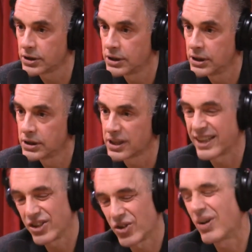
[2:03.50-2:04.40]
It's like,
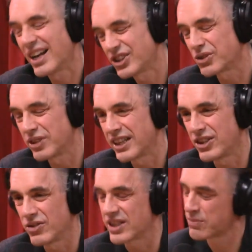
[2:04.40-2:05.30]
you know, well, I should really
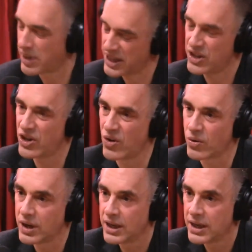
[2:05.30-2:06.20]
do this, but you
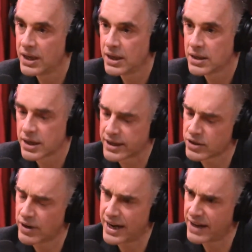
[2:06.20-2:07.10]
don't. It's like,
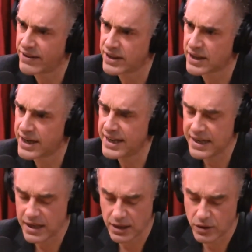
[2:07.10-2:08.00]
so I had this
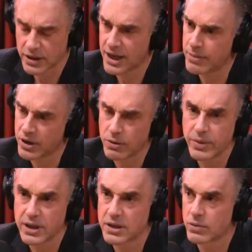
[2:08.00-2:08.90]
idea a long time ago
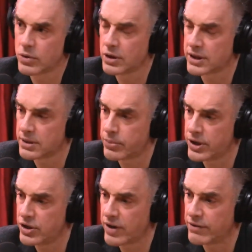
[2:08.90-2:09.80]
because the world is a pretty
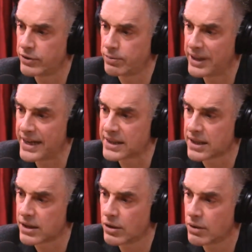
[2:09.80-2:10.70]
dreadful place. I
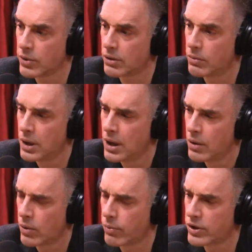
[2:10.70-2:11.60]
thought, well,
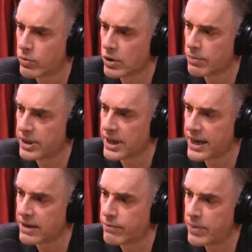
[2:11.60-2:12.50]
what would the world be
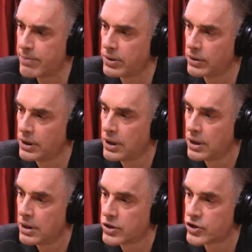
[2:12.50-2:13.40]
like if people
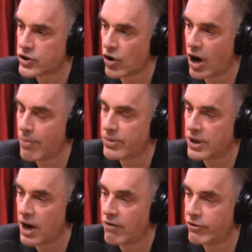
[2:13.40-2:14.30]
stopped
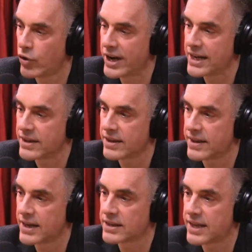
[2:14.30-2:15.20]
avoiding the
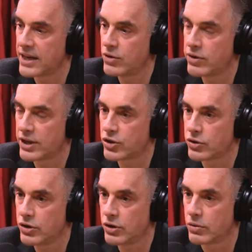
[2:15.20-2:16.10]
things they knew they should
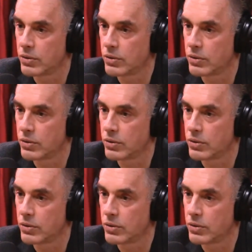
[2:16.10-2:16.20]
do?